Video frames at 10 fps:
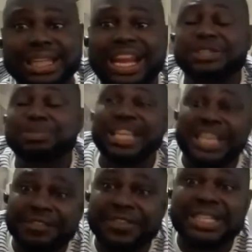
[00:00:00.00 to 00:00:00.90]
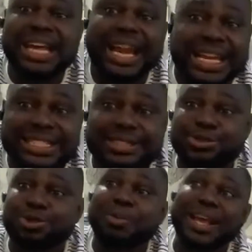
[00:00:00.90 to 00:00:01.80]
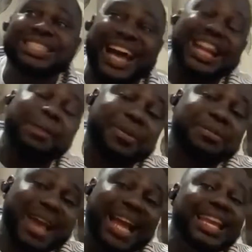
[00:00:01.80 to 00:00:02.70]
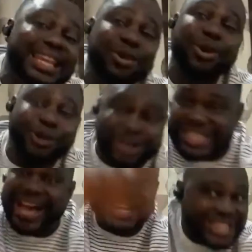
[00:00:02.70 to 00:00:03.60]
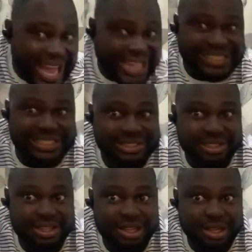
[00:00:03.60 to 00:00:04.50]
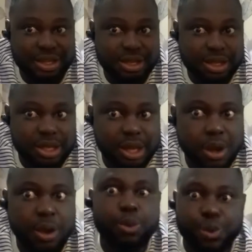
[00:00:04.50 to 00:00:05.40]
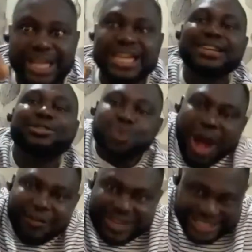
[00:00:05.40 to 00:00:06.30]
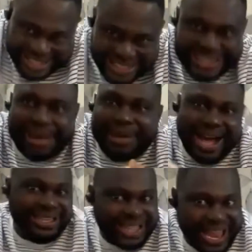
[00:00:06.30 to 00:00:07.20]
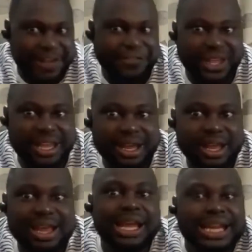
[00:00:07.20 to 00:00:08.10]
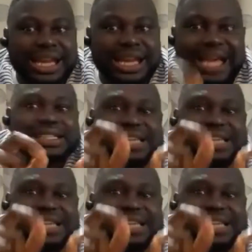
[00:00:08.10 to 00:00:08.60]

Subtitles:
that has been given the license to play Ghana Premier League on their side, we need to have a system at the FA that